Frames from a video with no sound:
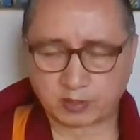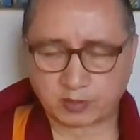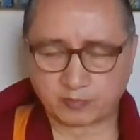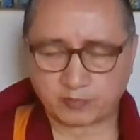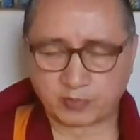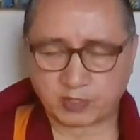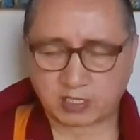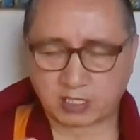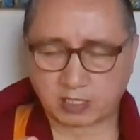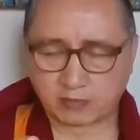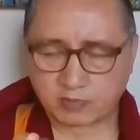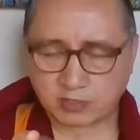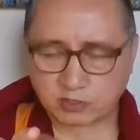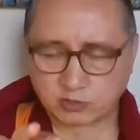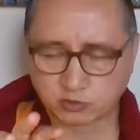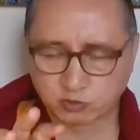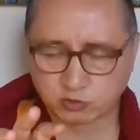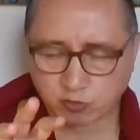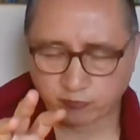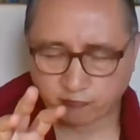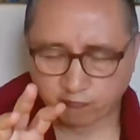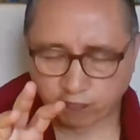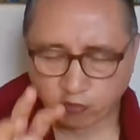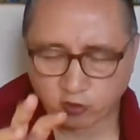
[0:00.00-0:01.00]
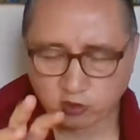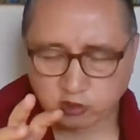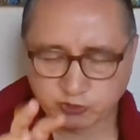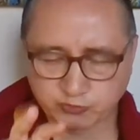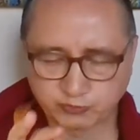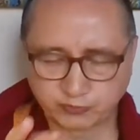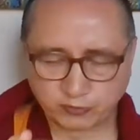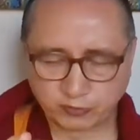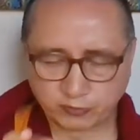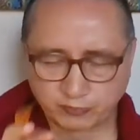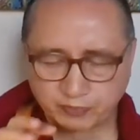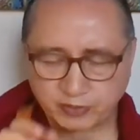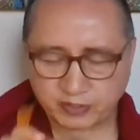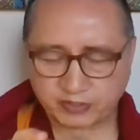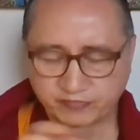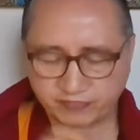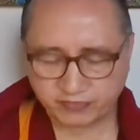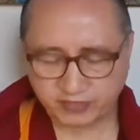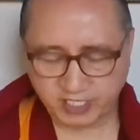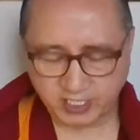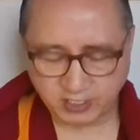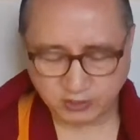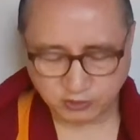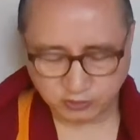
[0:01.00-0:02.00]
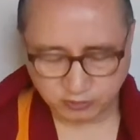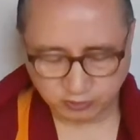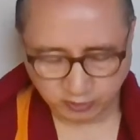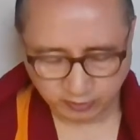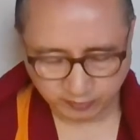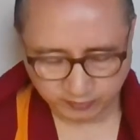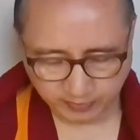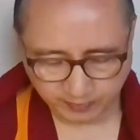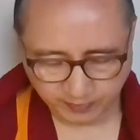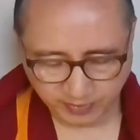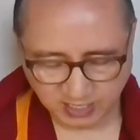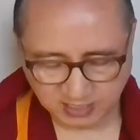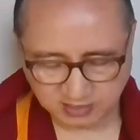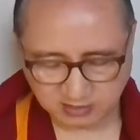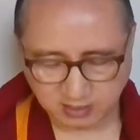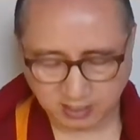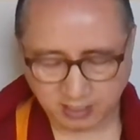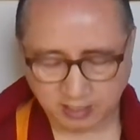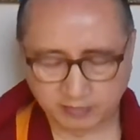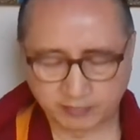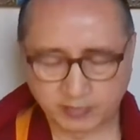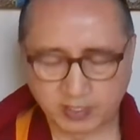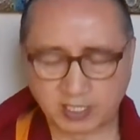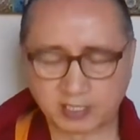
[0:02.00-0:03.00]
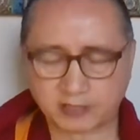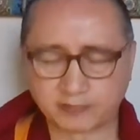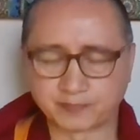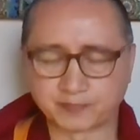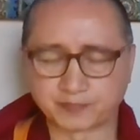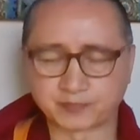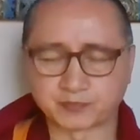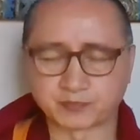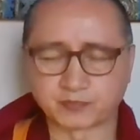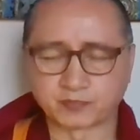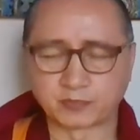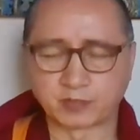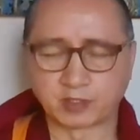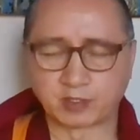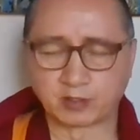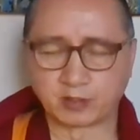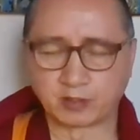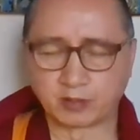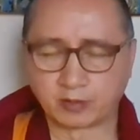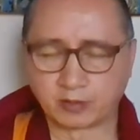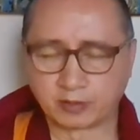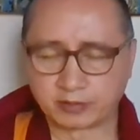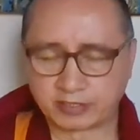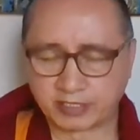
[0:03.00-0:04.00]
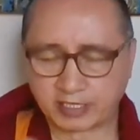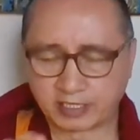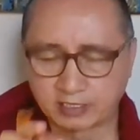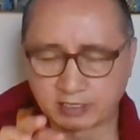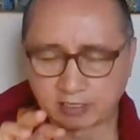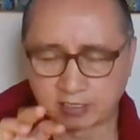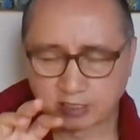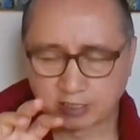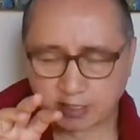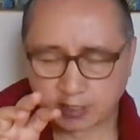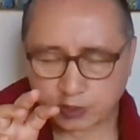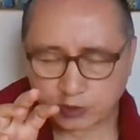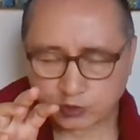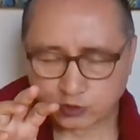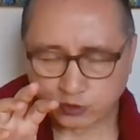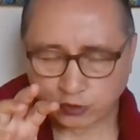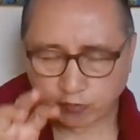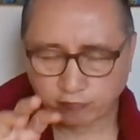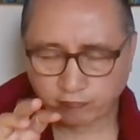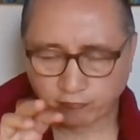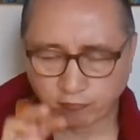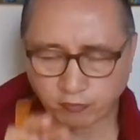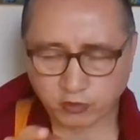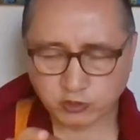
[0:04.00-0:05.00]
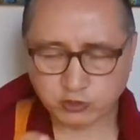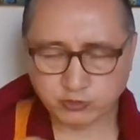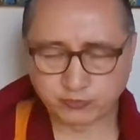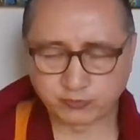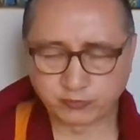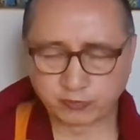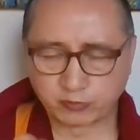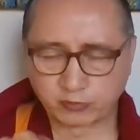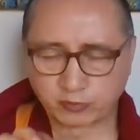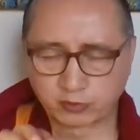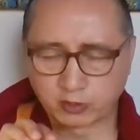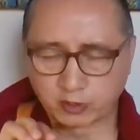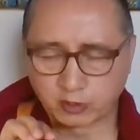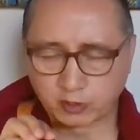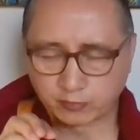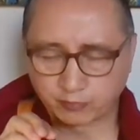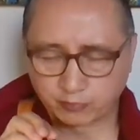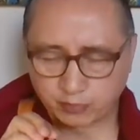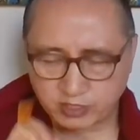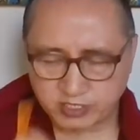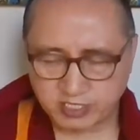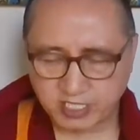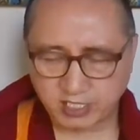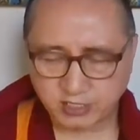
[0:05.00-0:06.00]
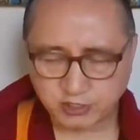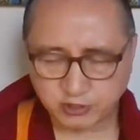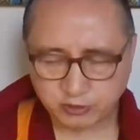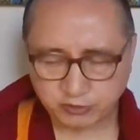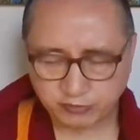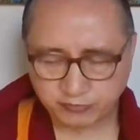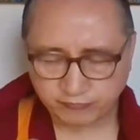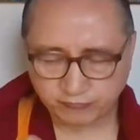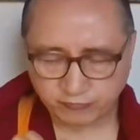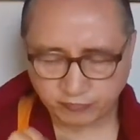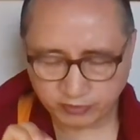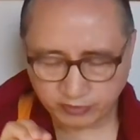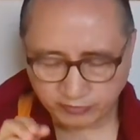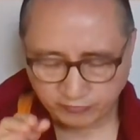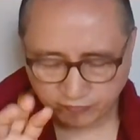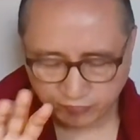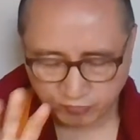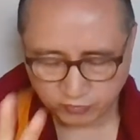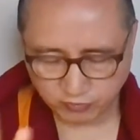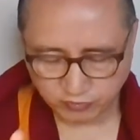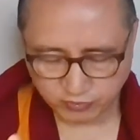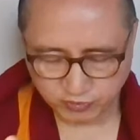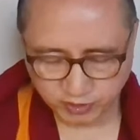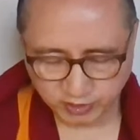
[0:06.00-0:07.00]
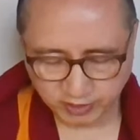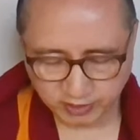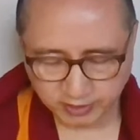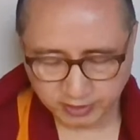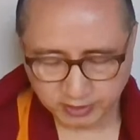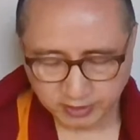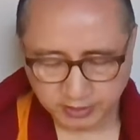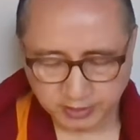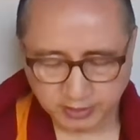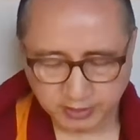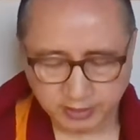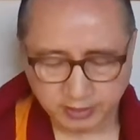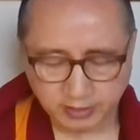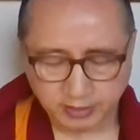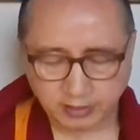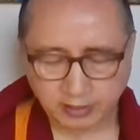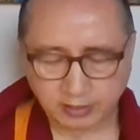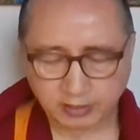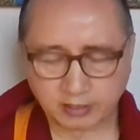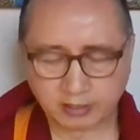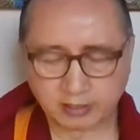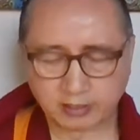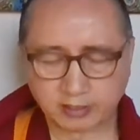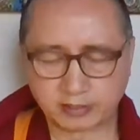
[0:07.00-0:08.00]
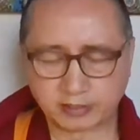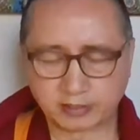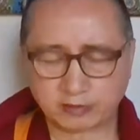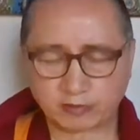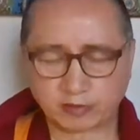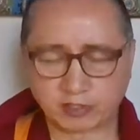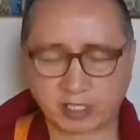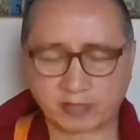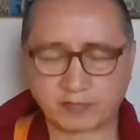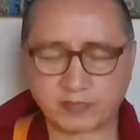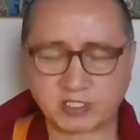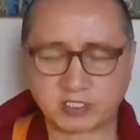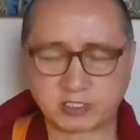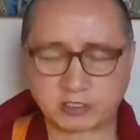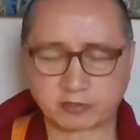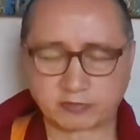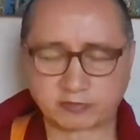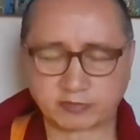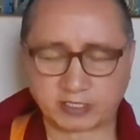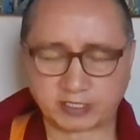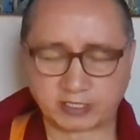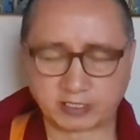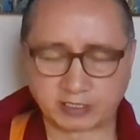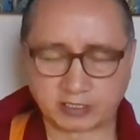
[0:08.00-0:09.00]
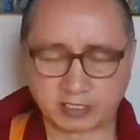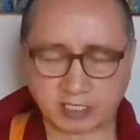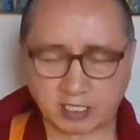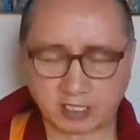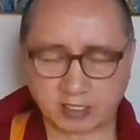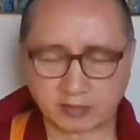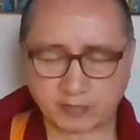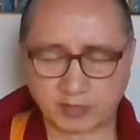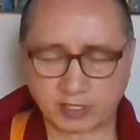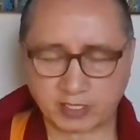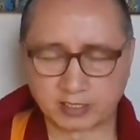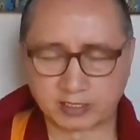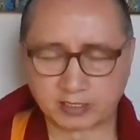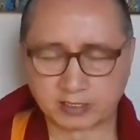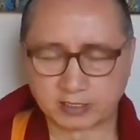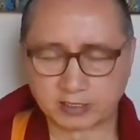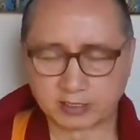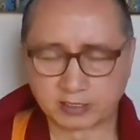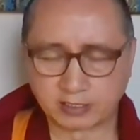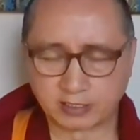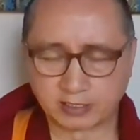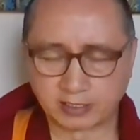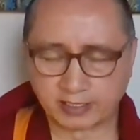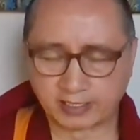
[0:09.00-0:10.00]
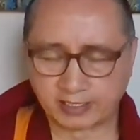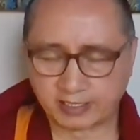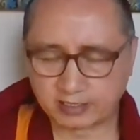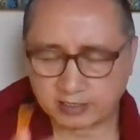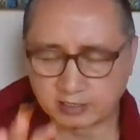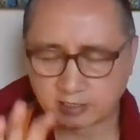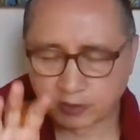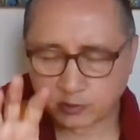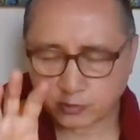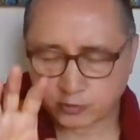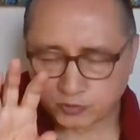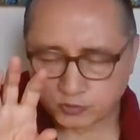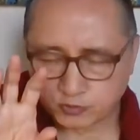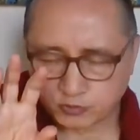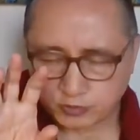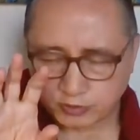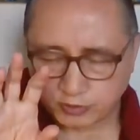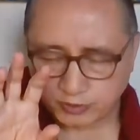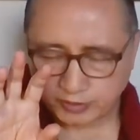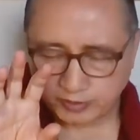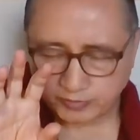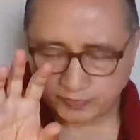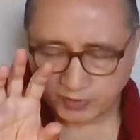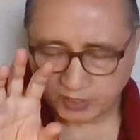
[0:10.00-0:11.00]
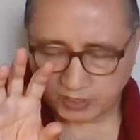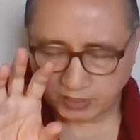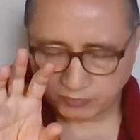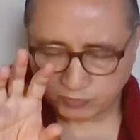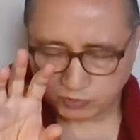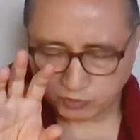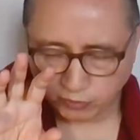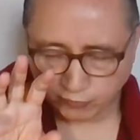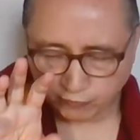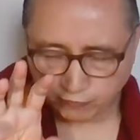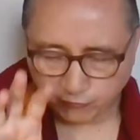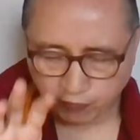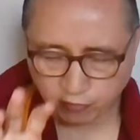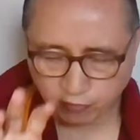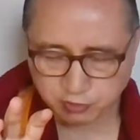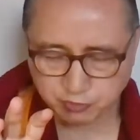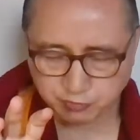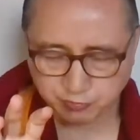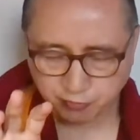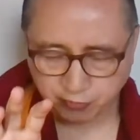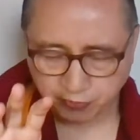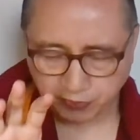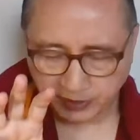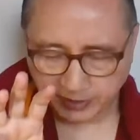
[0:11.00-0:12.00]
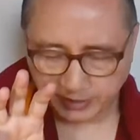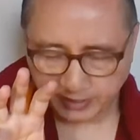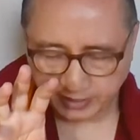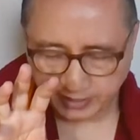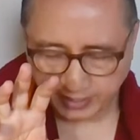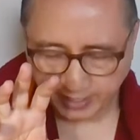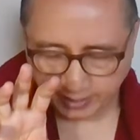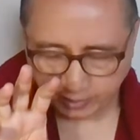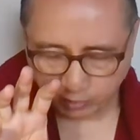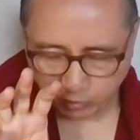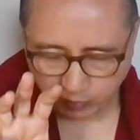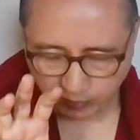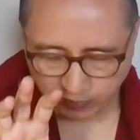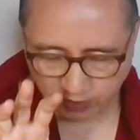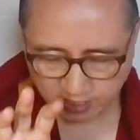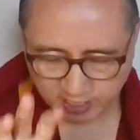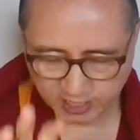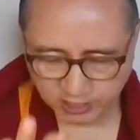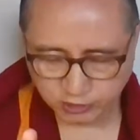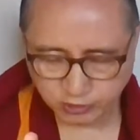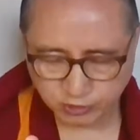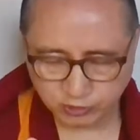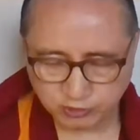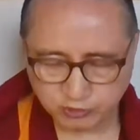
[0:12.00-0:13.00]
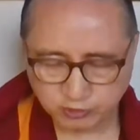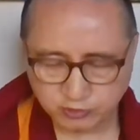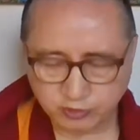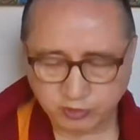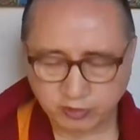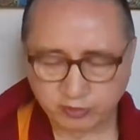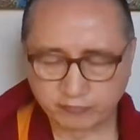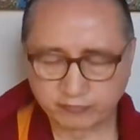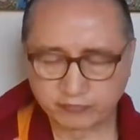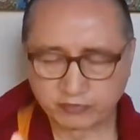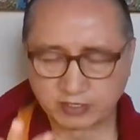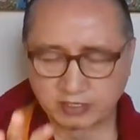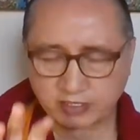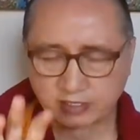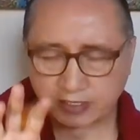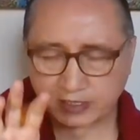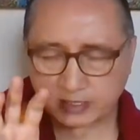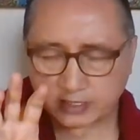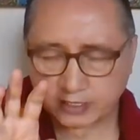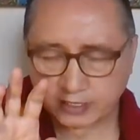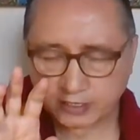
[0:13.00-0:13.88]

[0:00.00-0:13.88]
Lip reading: become a so forceful purification of the past karma, or then so forceful protection for the future, committing of negative karma. And it becomes so forceful in accumulations of the